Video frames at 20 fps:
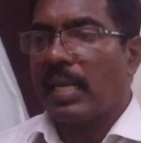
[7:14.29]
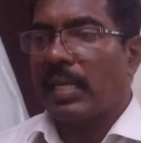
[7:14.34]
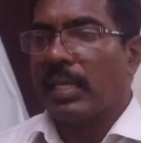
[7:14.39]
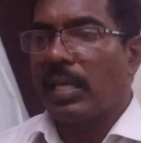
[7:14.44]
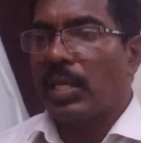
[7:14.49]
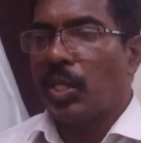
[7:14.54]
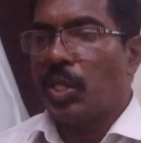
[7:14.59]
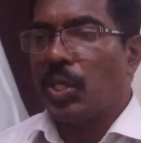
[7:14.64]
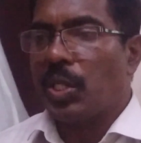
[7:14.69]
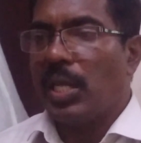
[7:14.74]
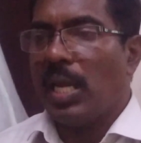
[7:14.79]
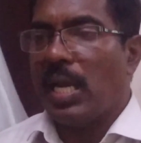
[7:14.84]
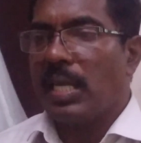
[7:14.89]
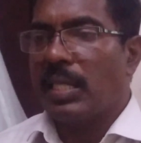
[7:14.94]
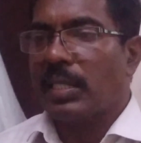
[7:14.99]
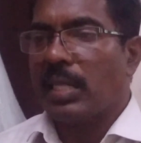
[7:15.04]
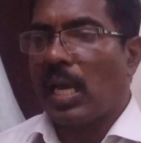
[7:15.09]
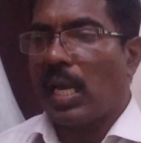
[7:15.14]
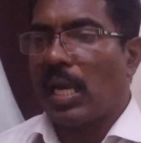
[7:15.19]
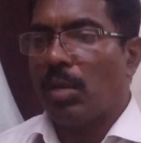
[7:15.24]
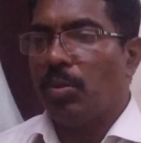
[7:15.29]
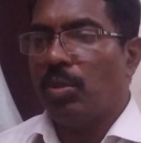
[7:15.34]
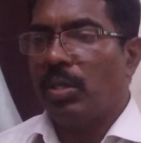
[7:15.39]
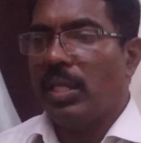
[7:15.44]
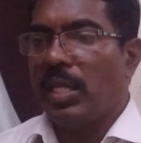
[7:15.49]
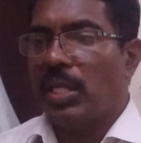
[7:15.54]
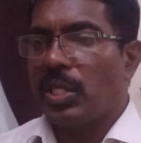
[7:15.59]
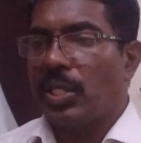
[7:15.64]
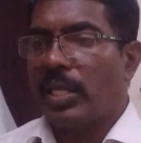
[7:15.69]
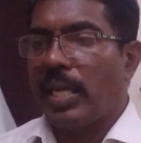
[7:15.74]
on Christians
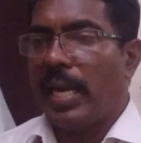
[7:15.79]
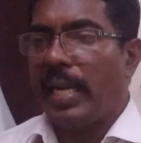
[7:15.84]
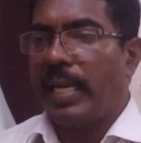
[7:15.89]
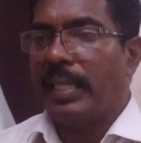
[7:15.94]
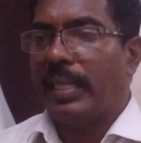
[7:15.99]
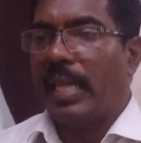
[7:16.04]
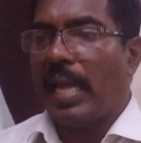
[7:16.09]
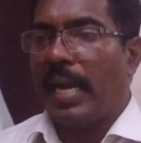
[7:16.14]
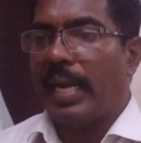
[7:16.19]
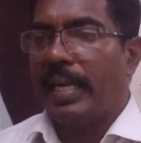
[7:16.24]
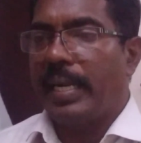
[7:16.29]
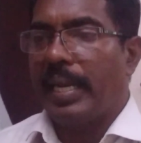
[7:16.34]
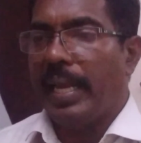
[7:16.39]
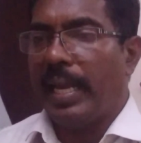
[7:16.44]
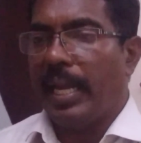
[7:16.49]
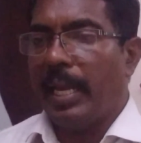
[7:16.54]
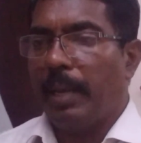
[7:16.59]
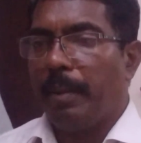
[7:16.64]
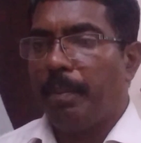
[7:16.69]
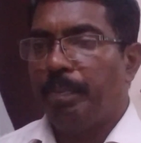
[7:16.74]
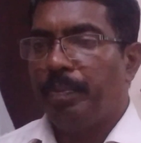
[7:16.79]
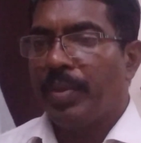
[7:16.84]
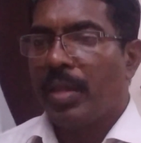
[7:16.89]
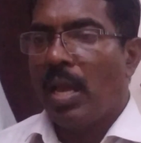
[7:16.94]
around the state that day.